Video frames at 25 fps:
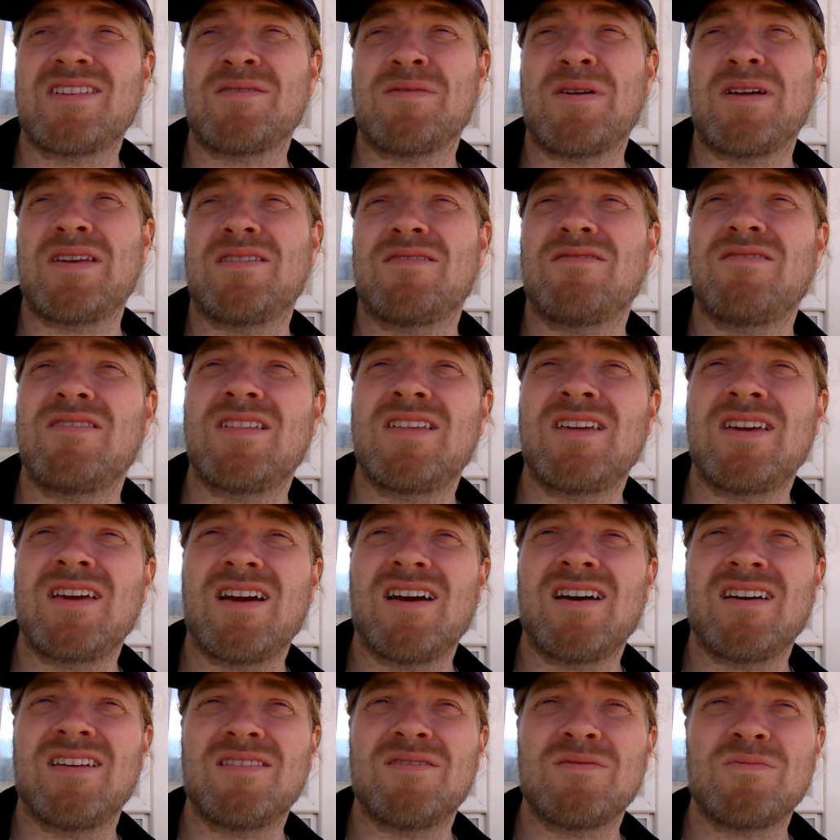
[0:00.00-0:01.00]
edit really,
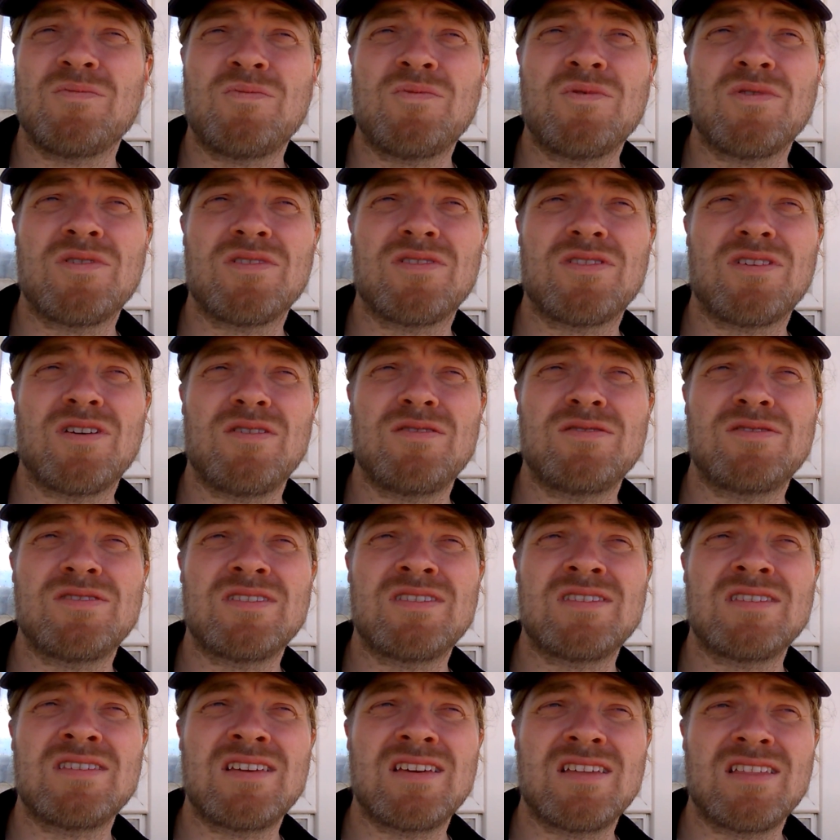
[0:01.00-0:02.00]
and one of those
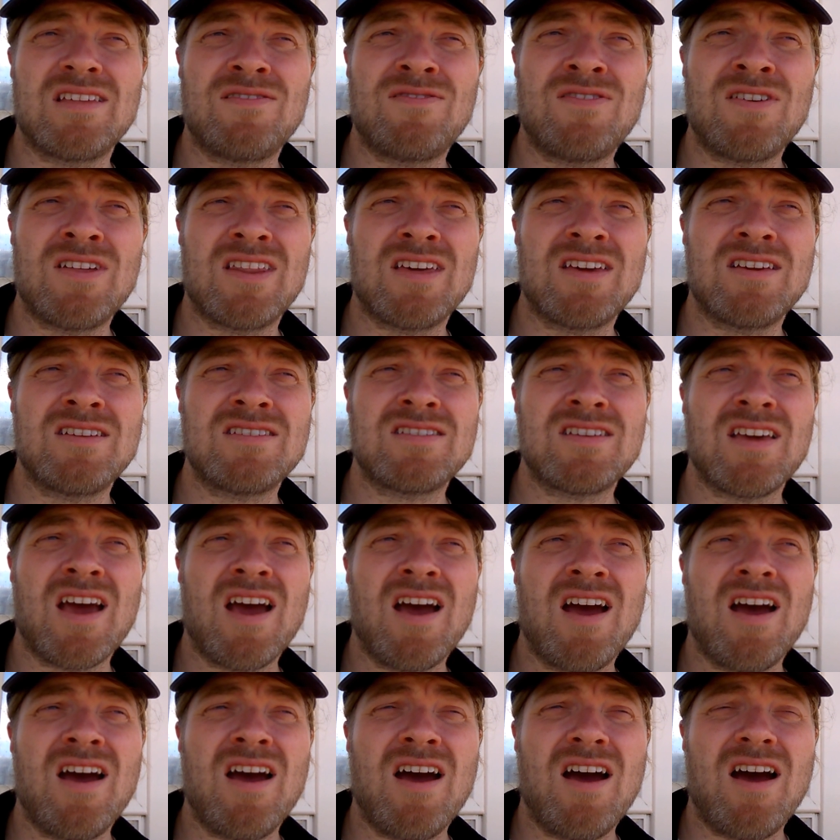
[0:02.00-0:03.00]
is nearly finished.
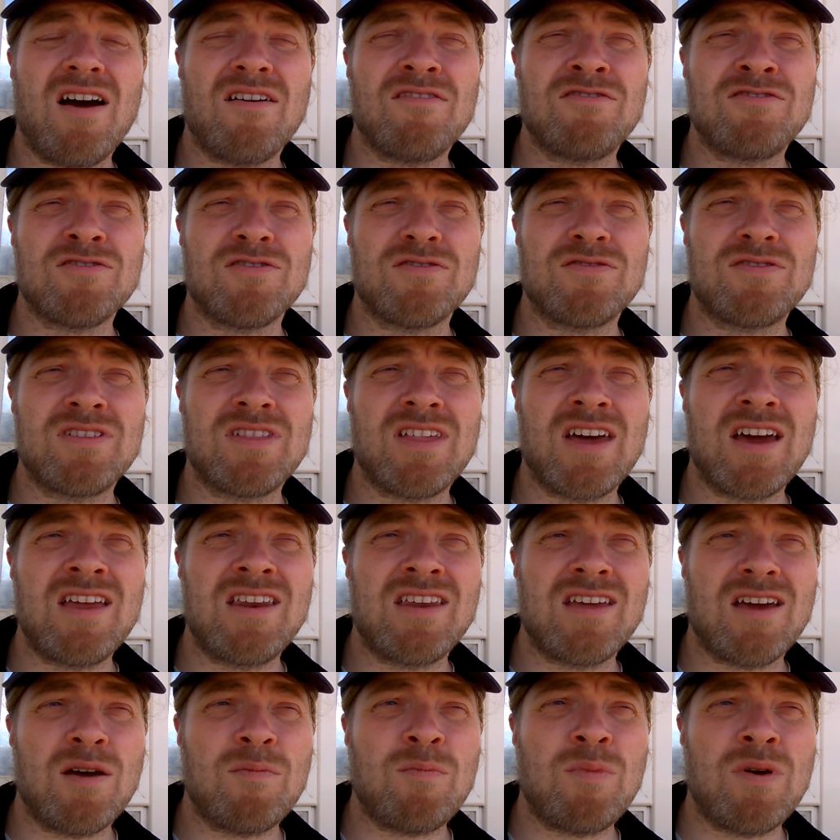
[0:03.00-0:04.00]
I've sort of
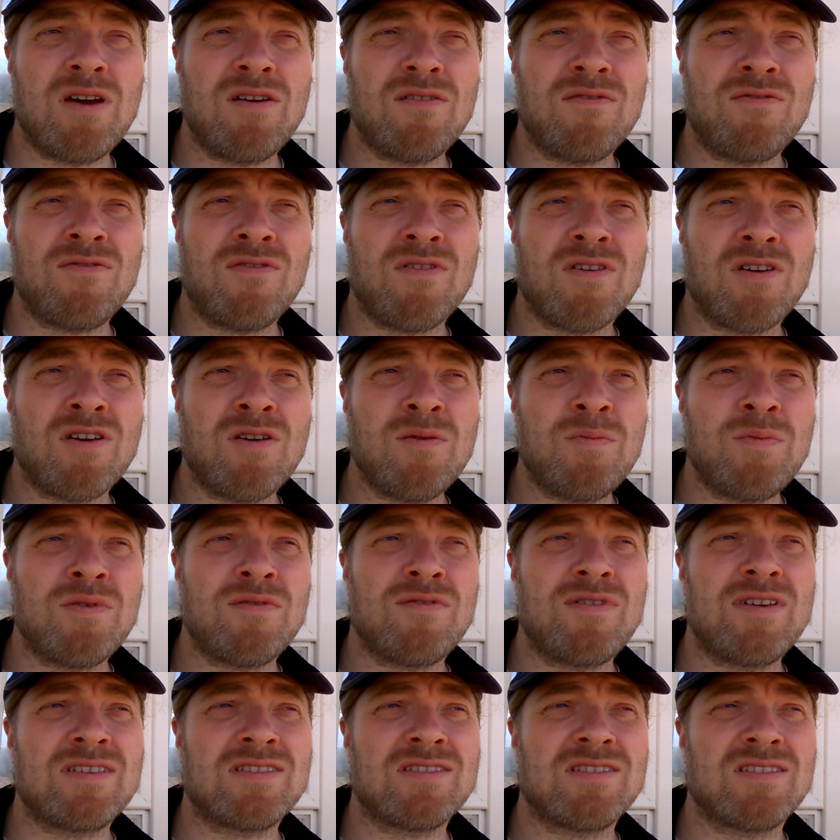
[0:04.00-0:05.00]
delayed it a bit for a couple
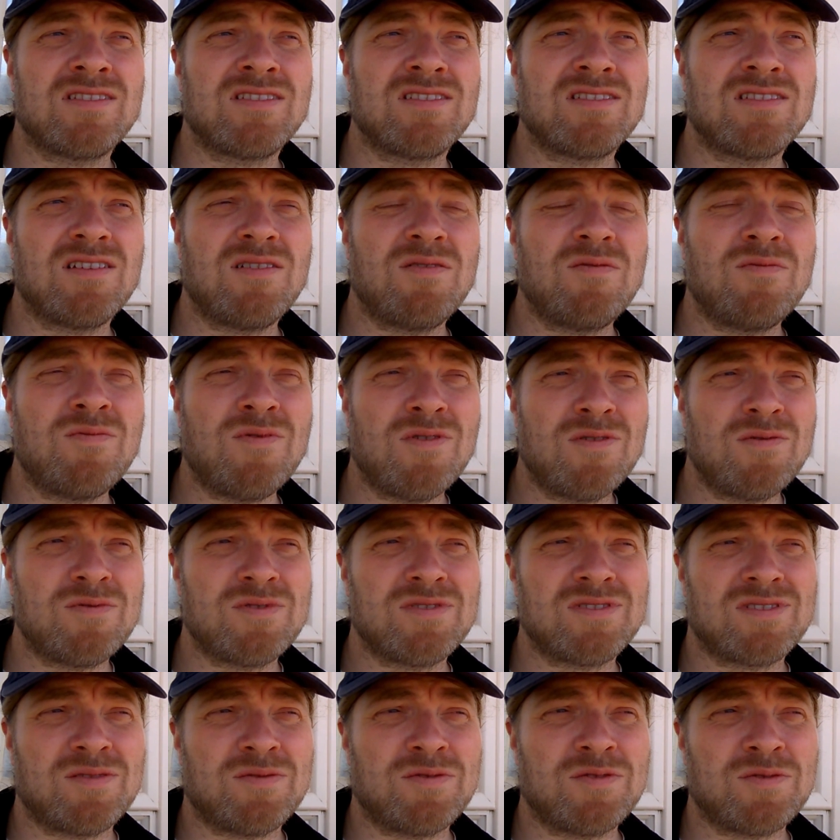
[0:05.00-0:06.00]
of reasons. One
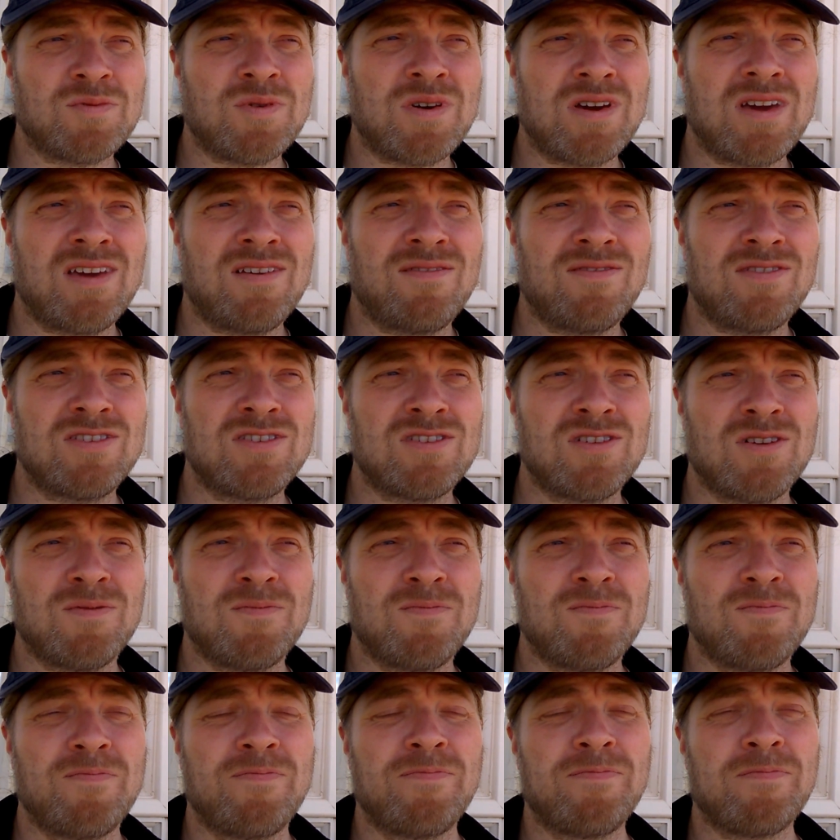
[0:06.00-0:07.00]
was I was waiting for
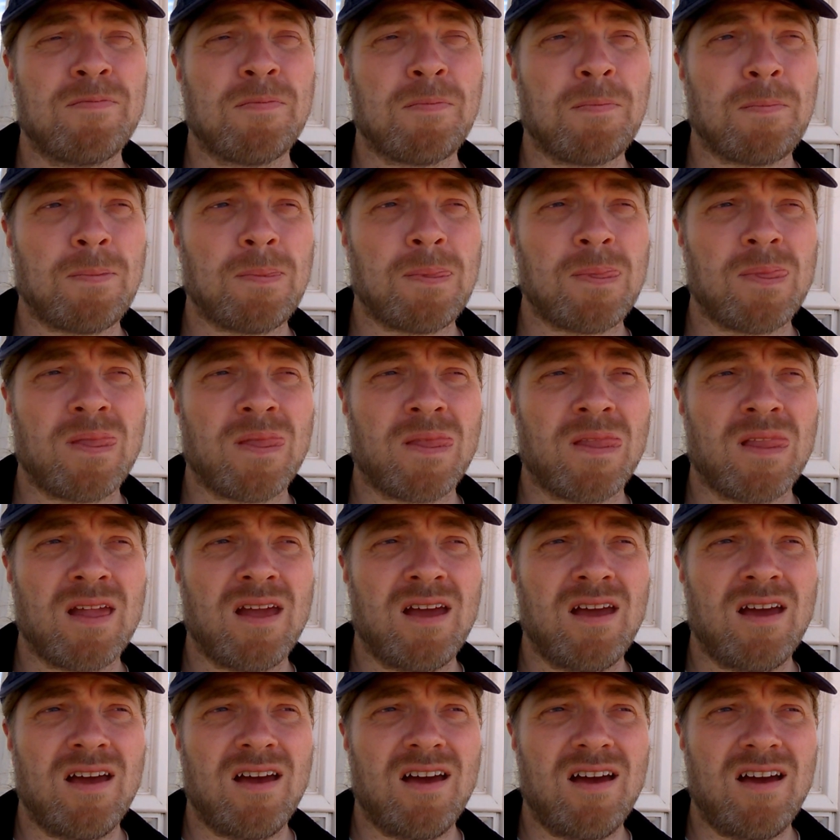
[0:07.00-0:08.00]
some
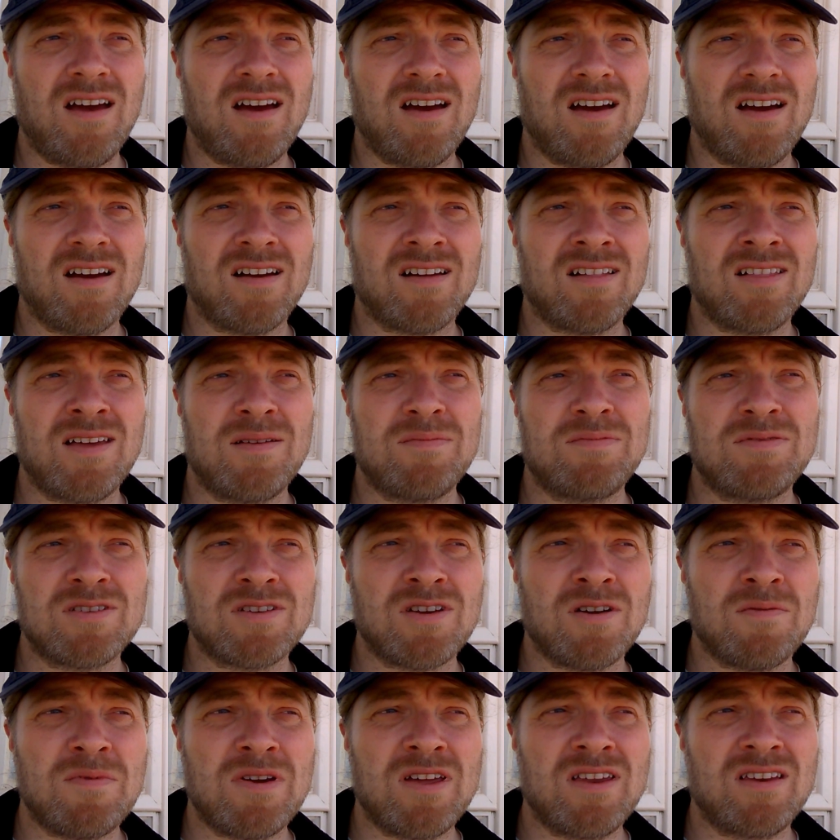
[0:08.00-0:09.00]
clips to
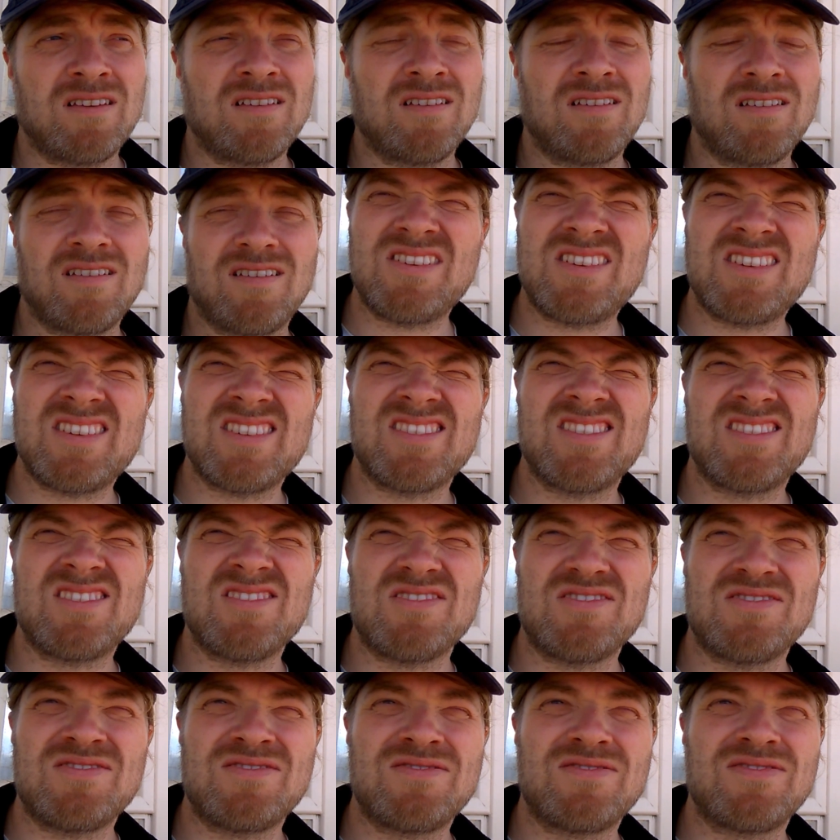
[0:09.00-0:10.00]
come in, which is
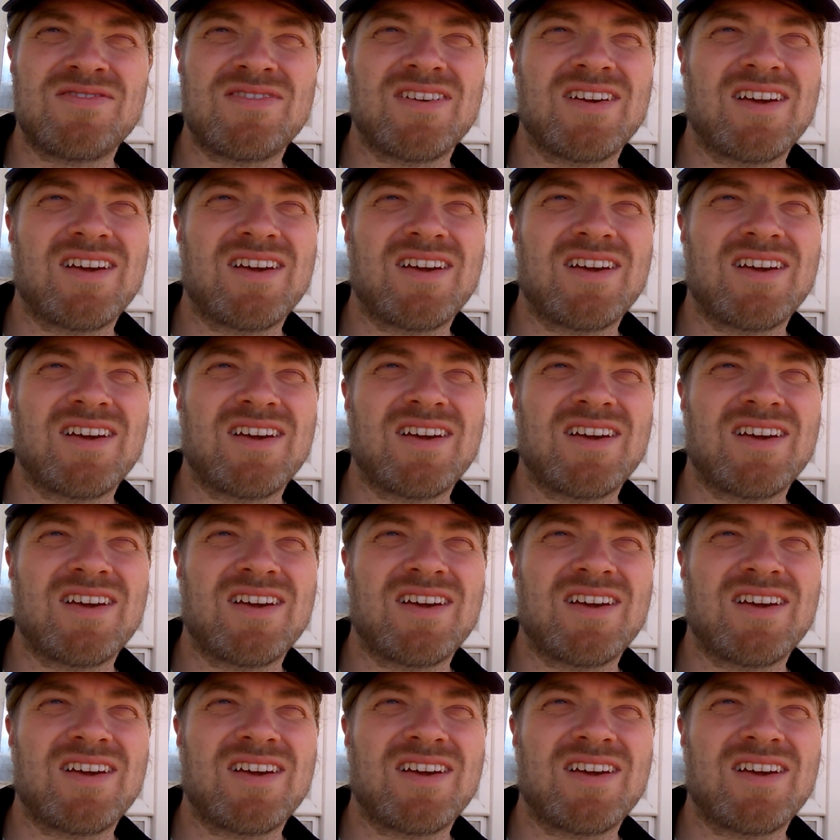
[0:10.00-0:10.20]
sort of